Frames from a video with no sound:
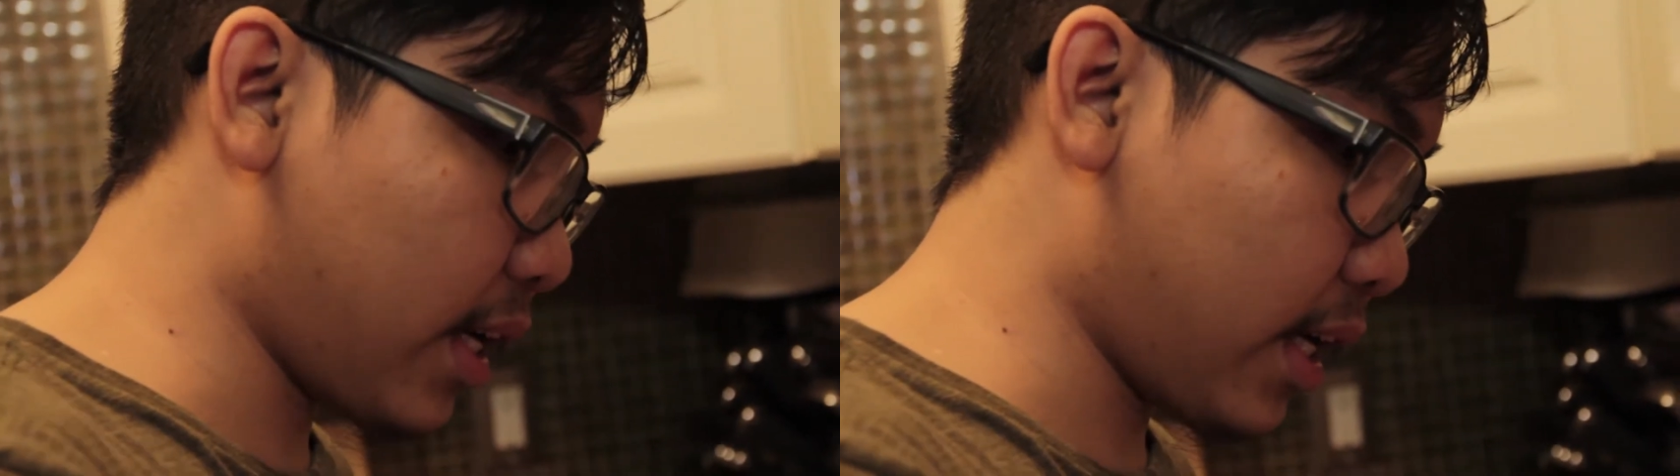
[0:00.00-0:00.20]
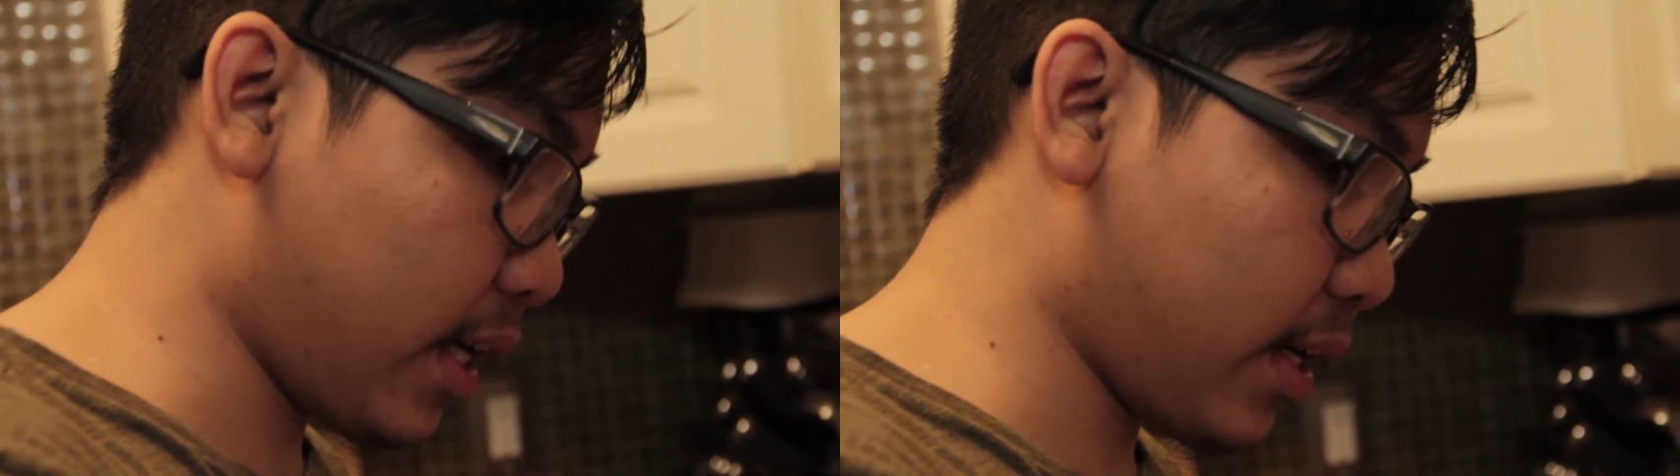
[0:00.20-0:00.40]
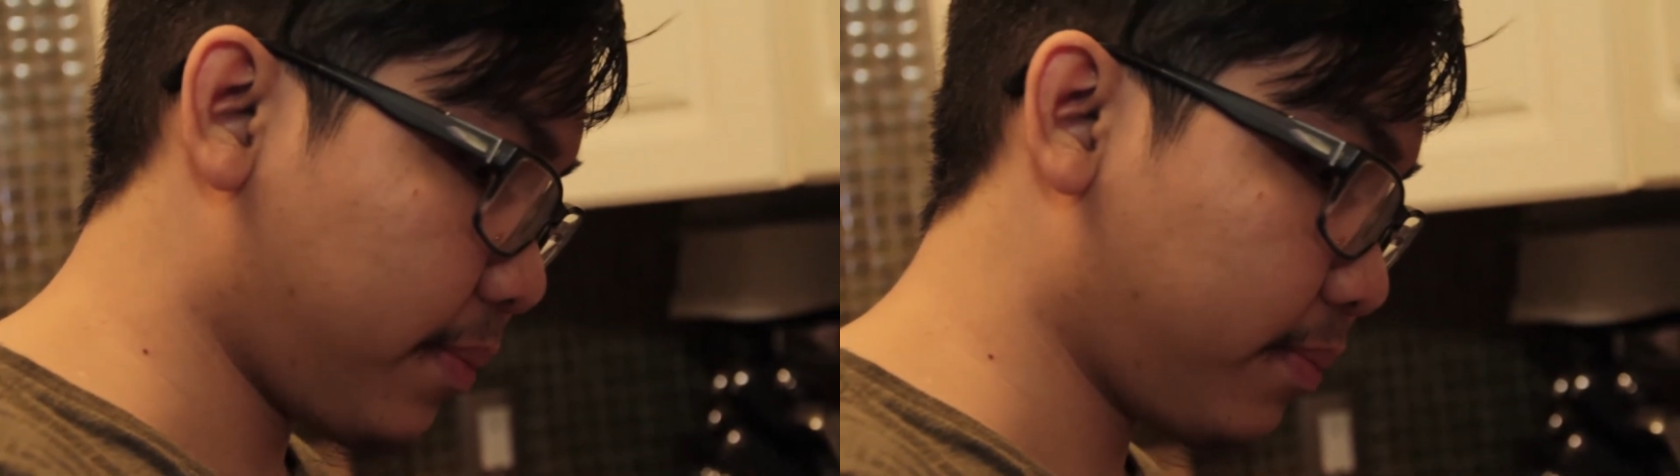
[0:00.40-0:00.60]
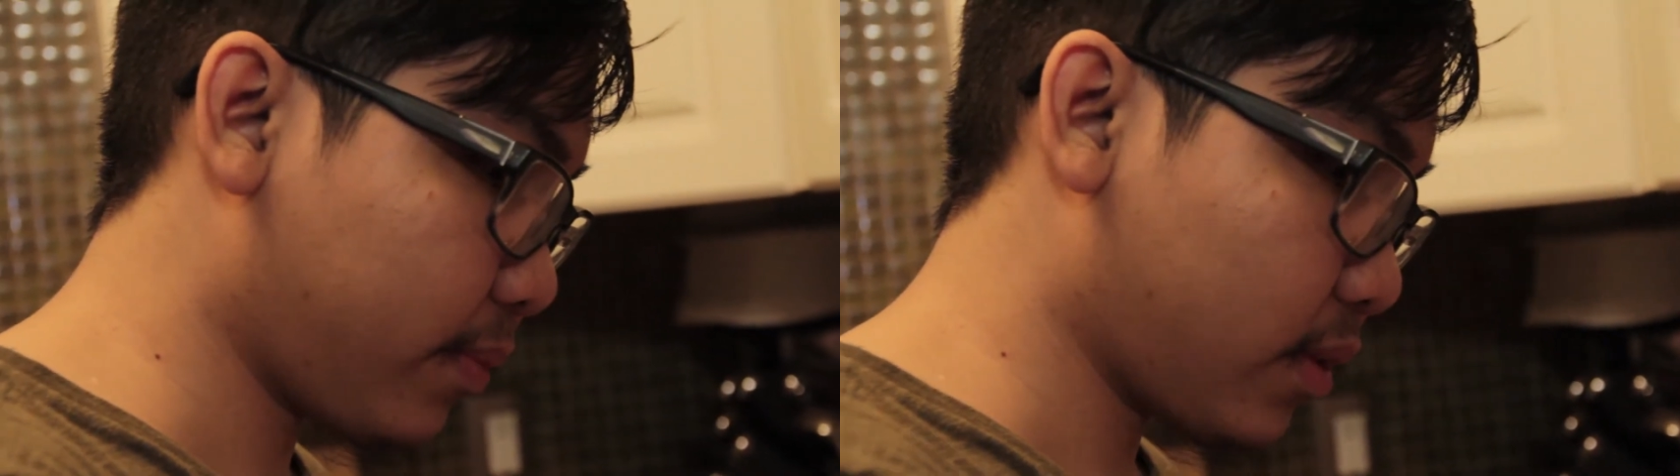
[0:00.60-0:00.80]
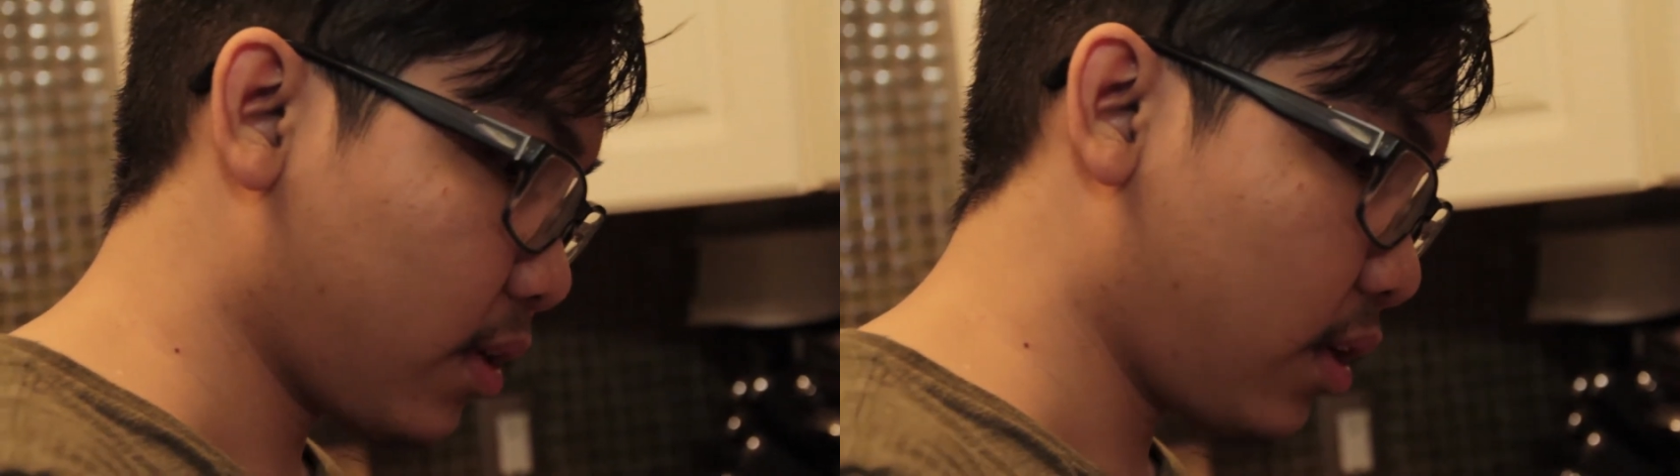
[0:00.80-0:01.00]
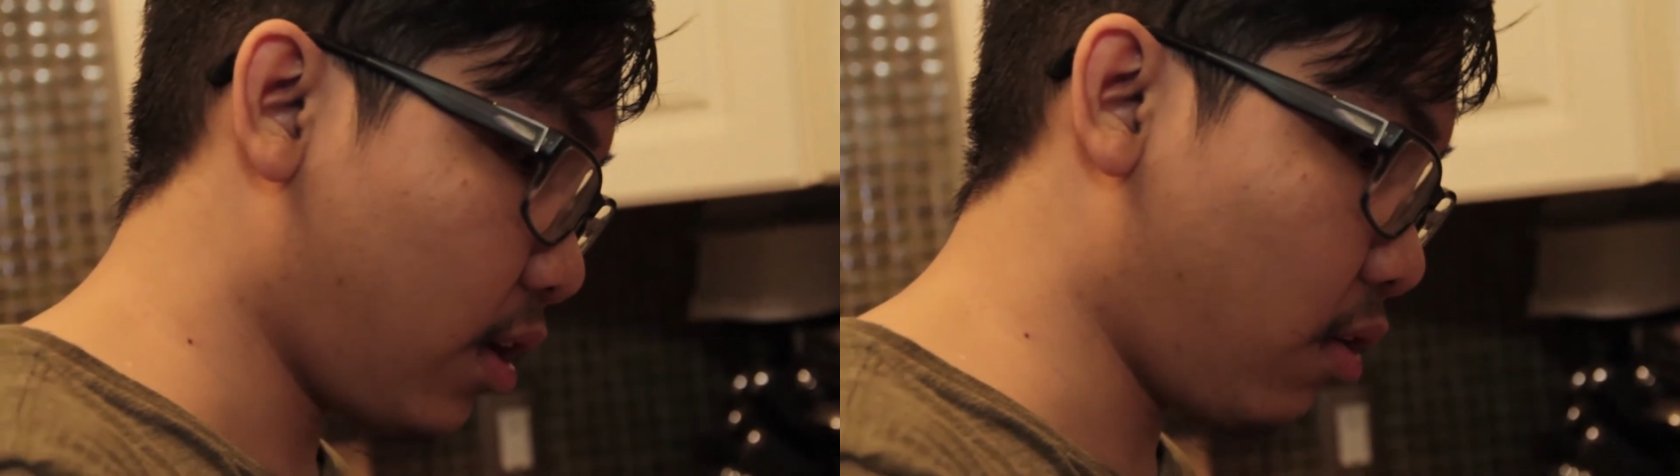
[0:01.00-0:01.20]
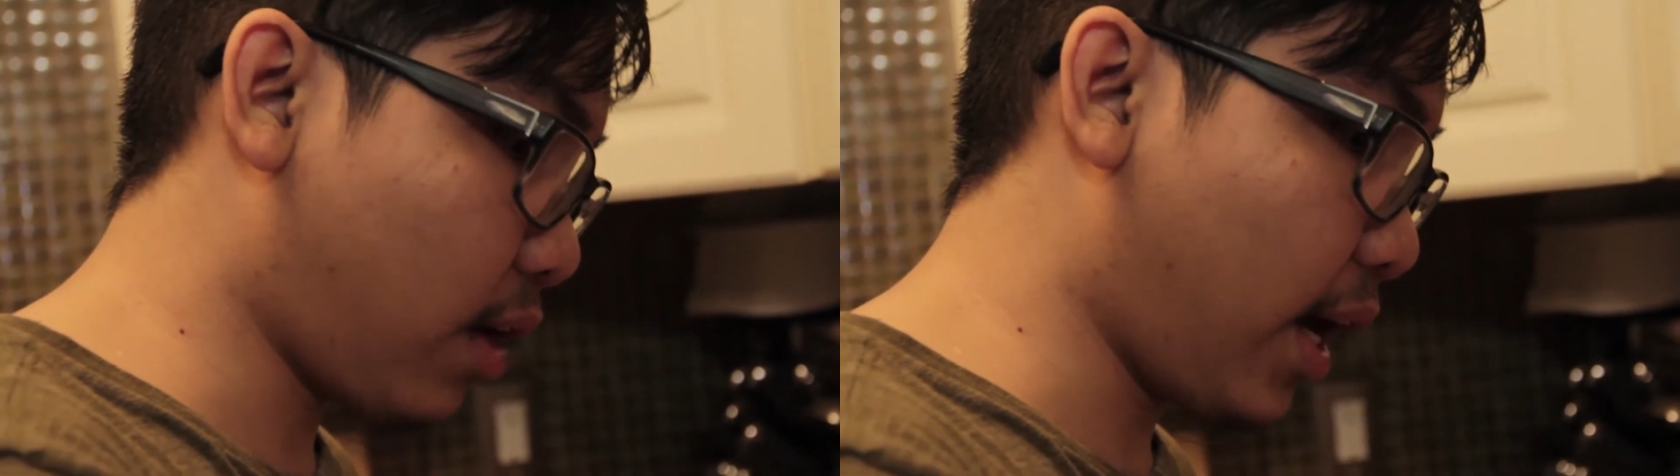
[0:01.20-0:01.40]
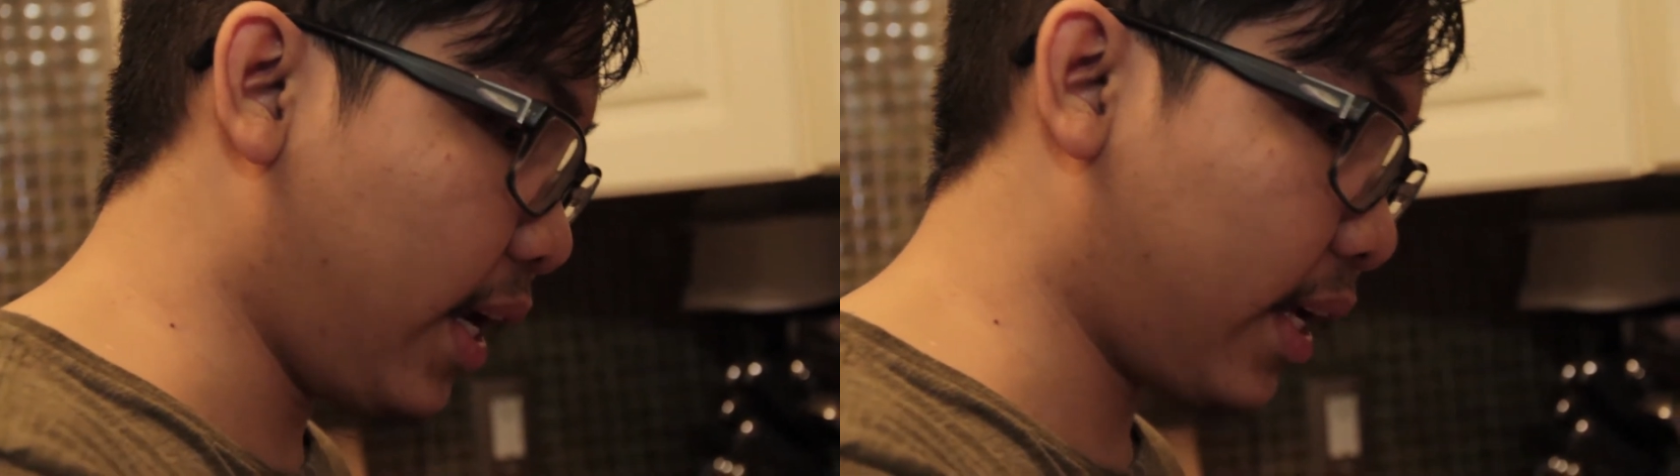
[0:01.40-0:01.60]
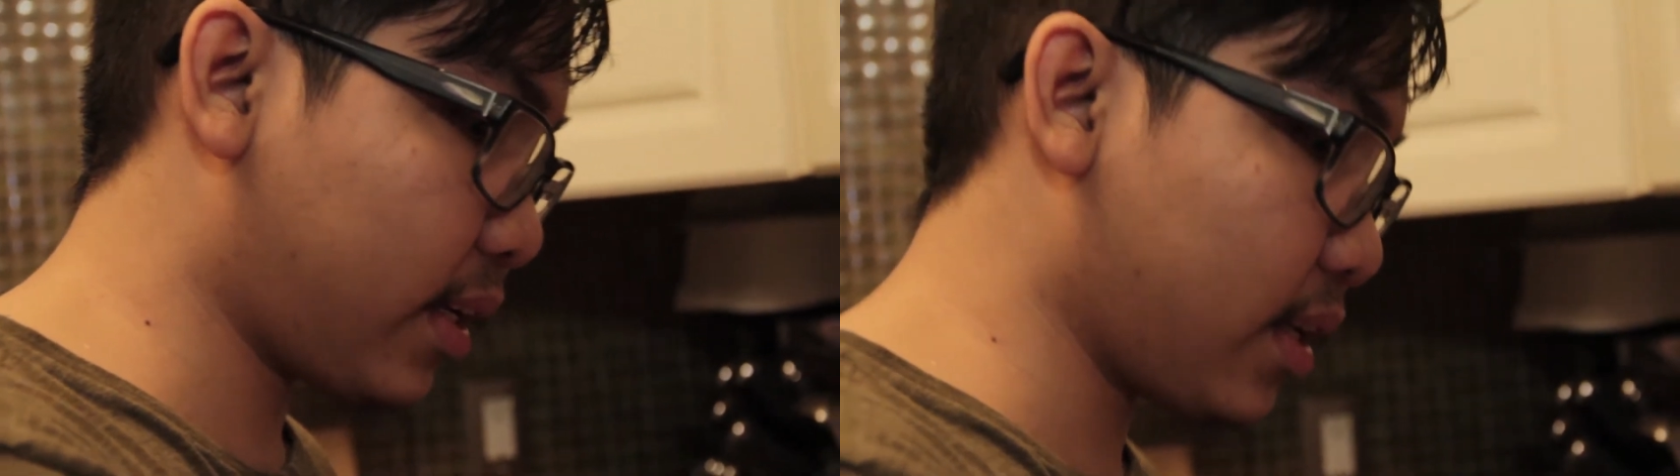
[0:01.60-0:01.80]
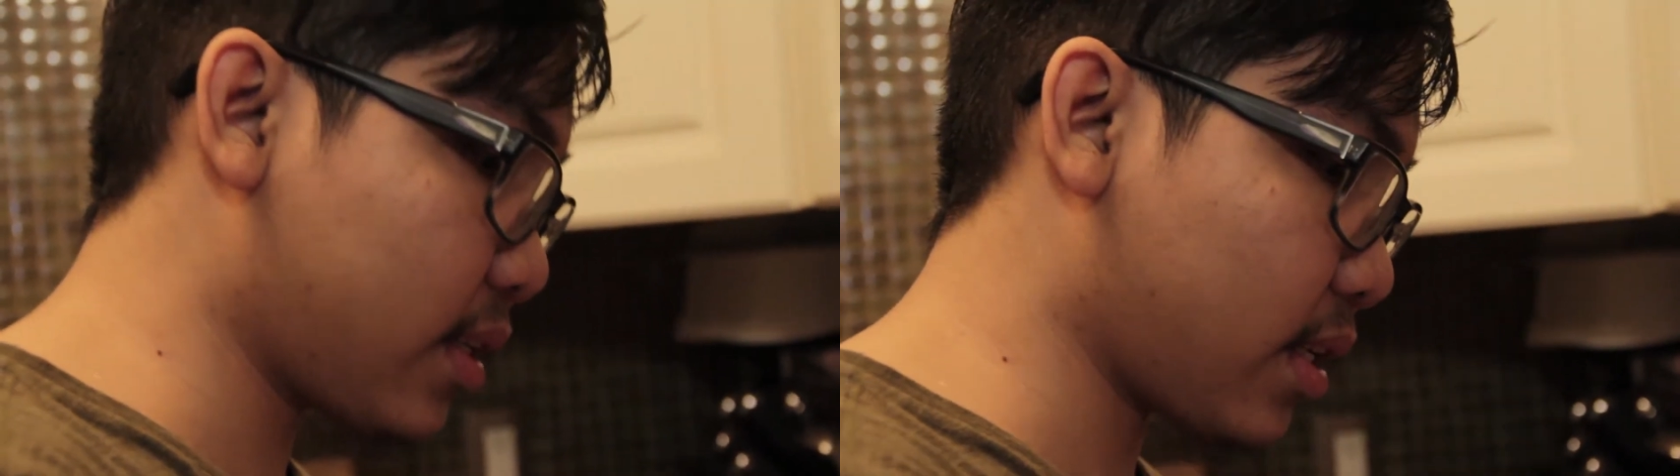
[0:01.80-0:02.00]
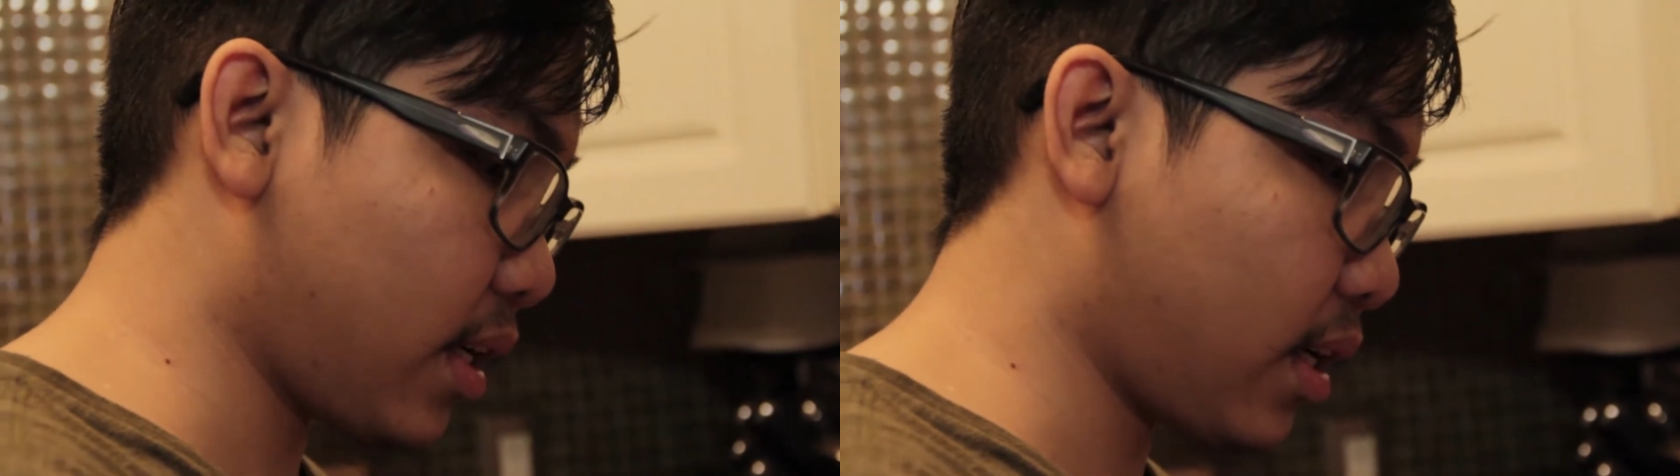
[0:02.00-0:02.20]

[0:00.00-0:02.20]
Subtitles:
the garlic is